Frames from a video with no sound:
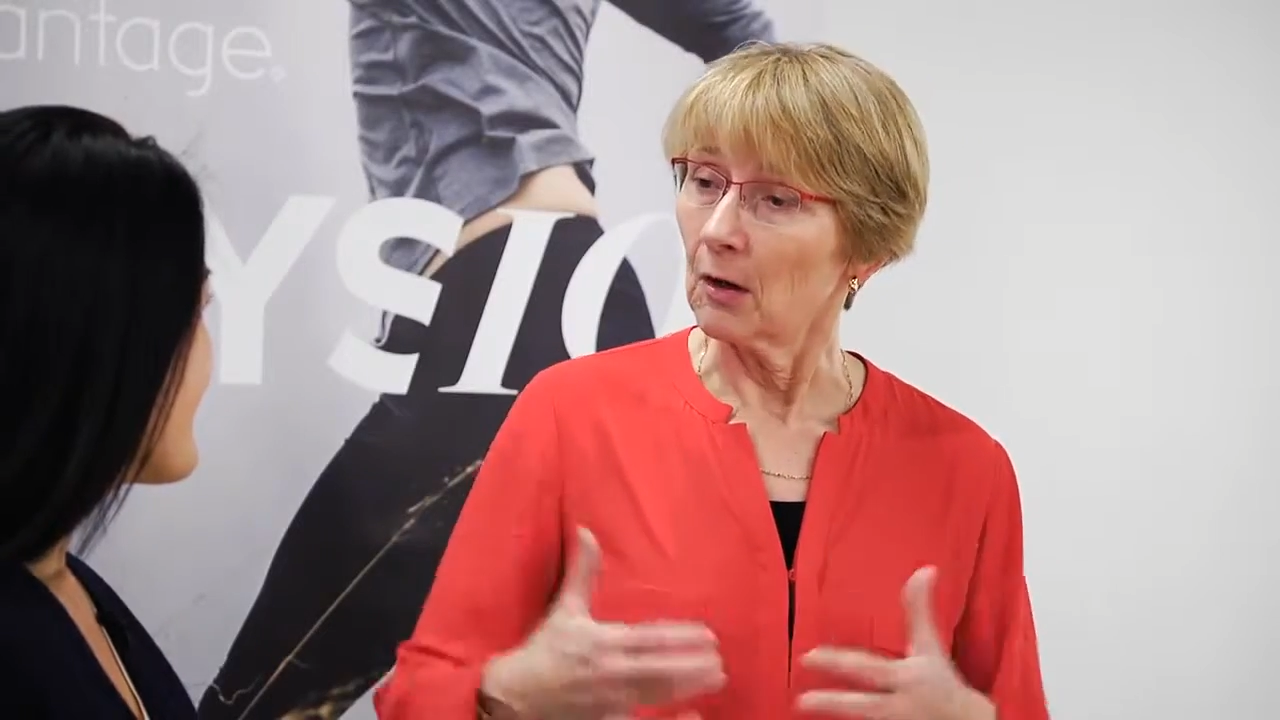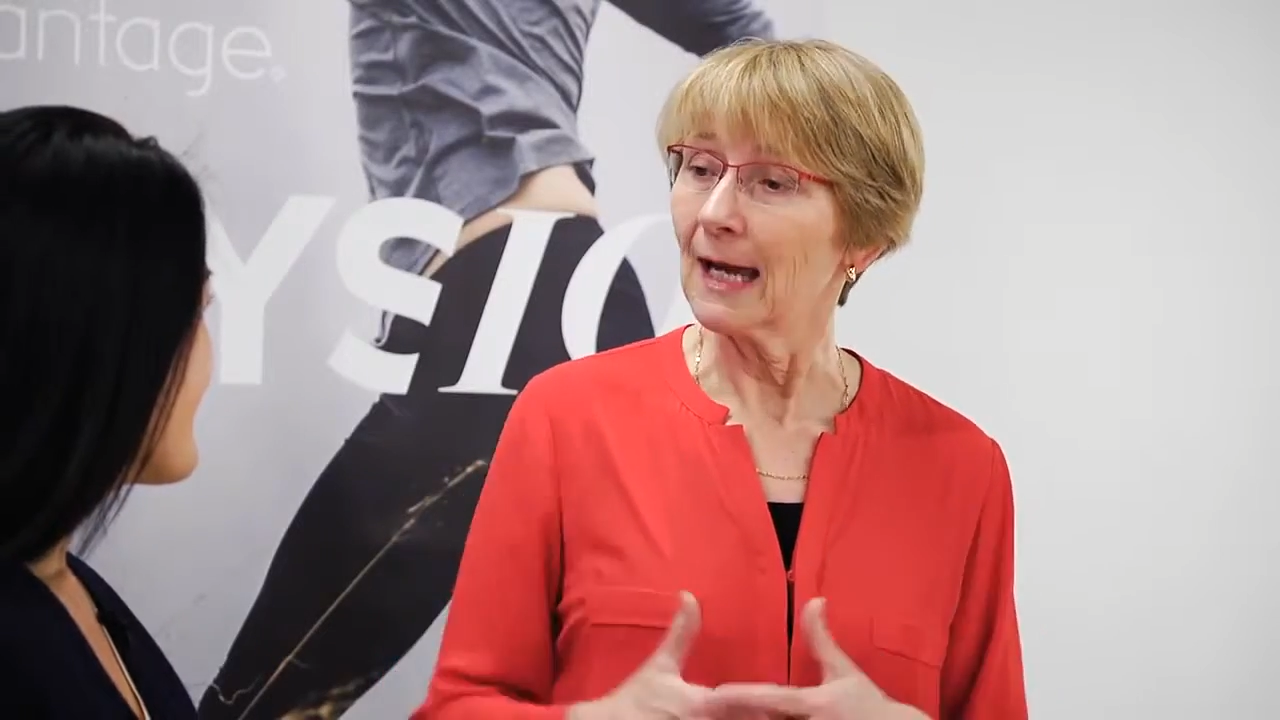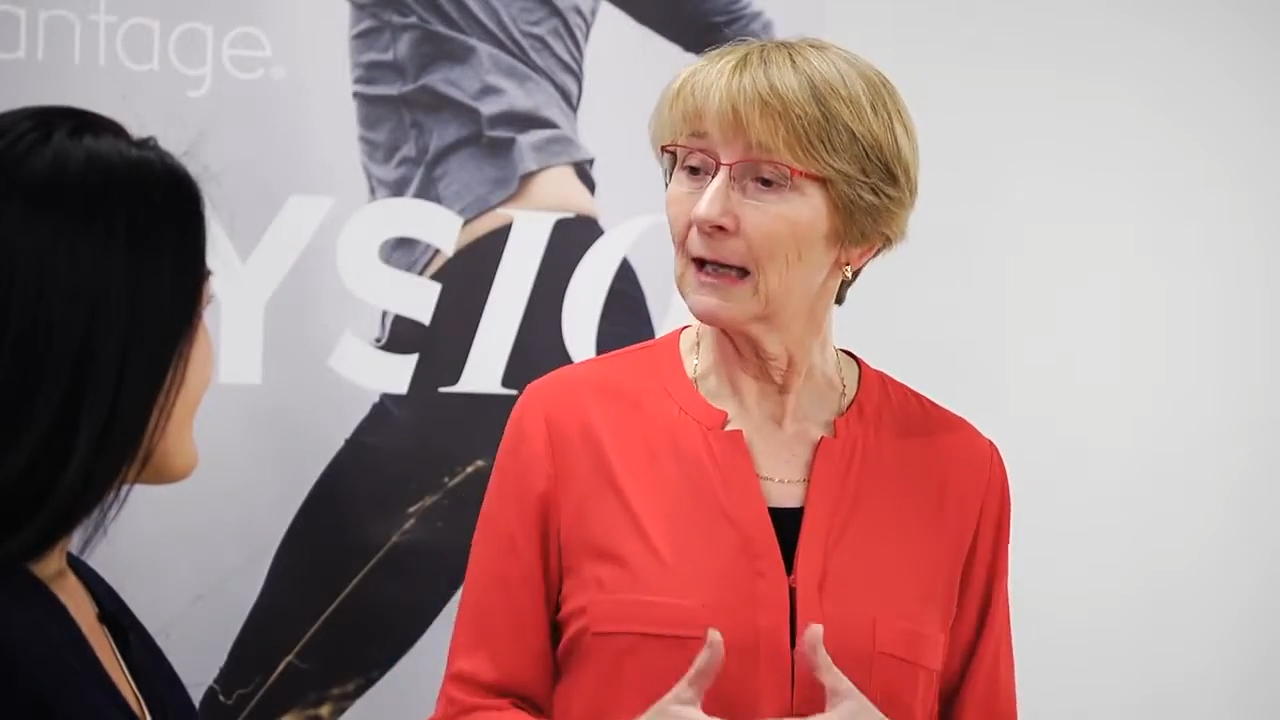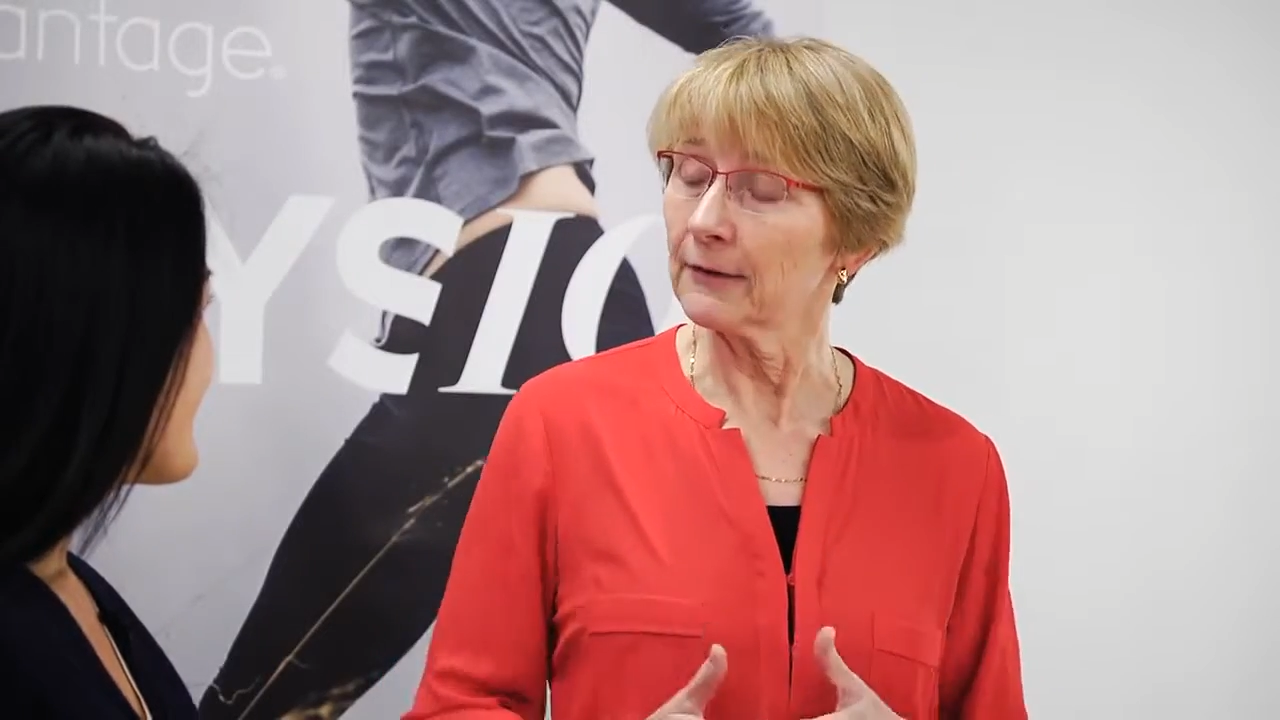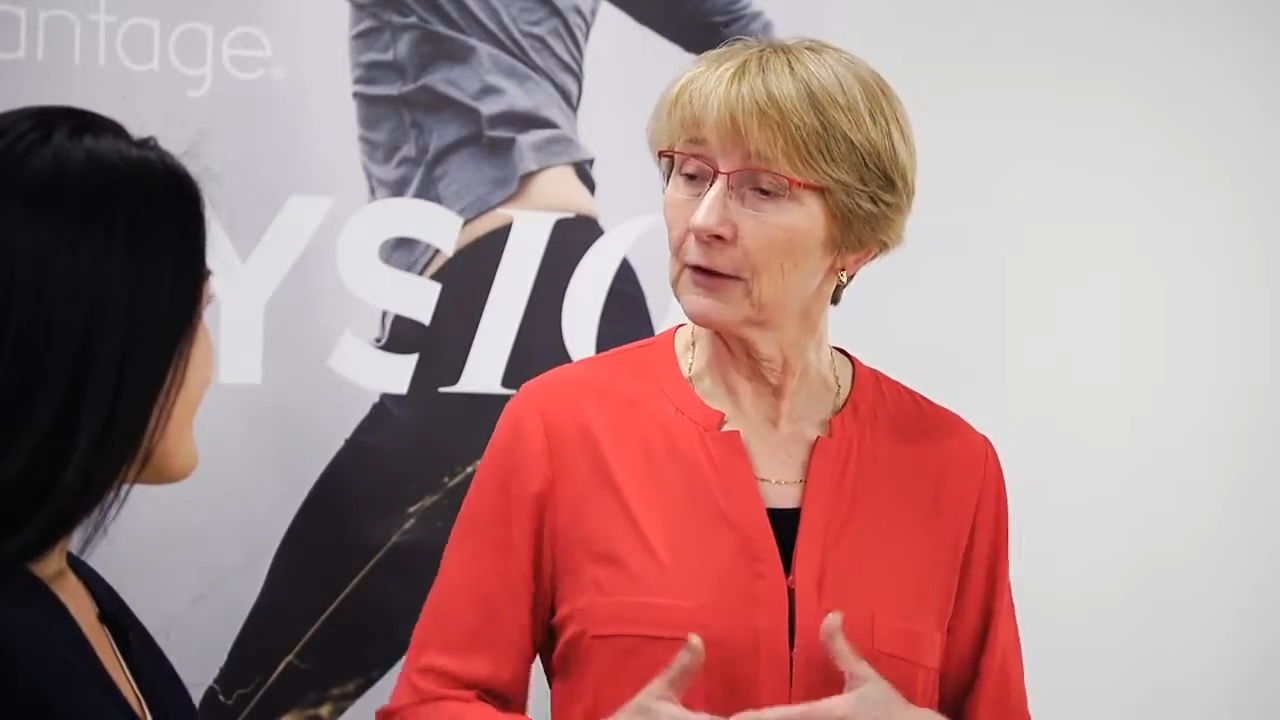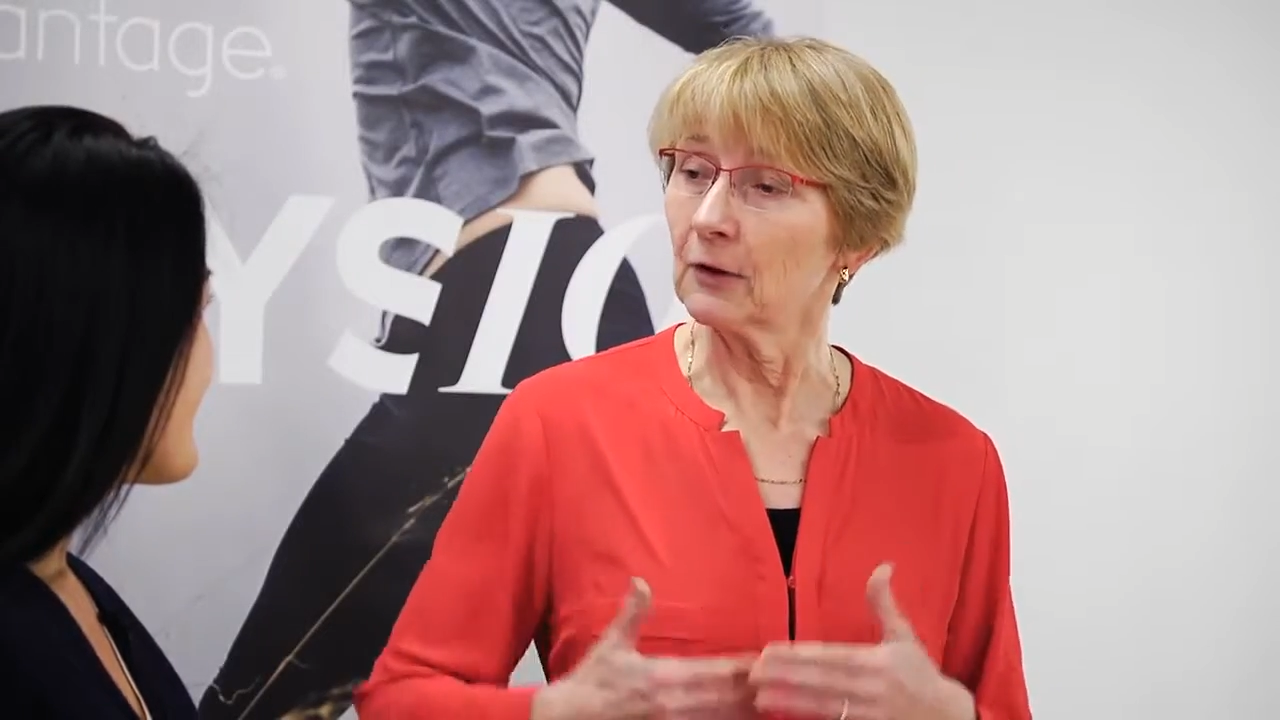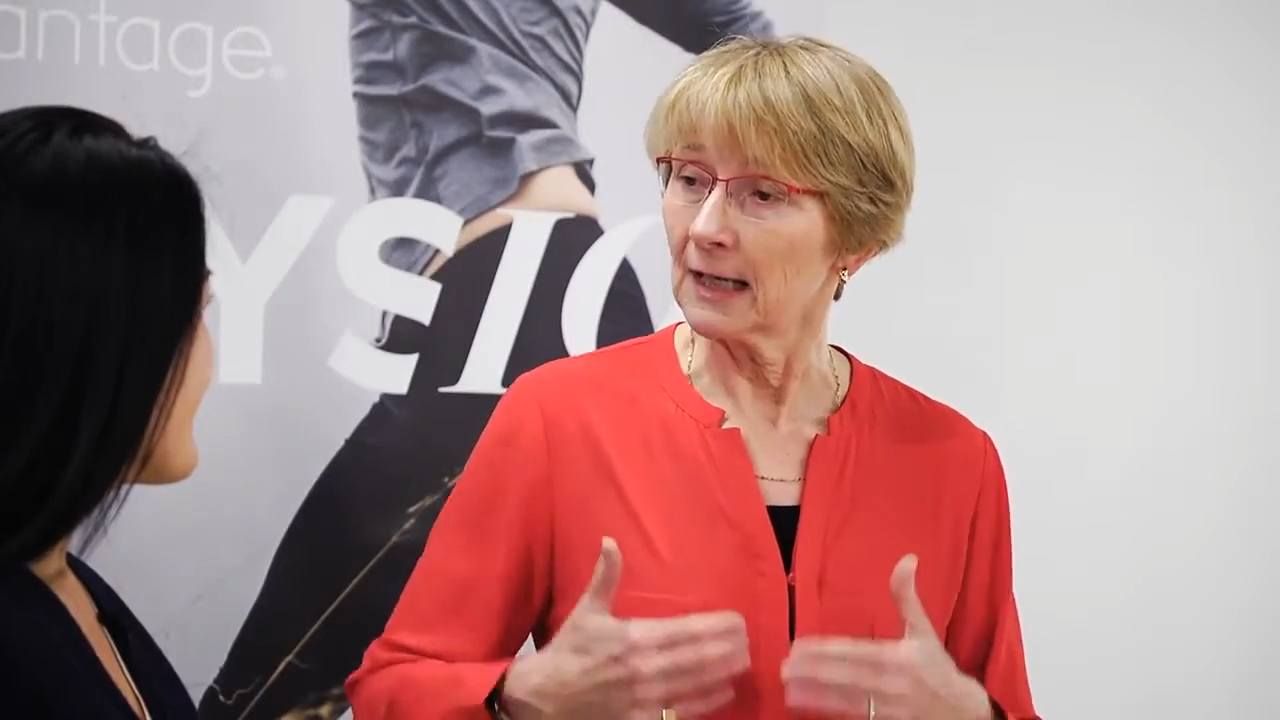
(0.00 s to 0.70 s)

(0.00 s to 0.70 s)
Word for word: healthier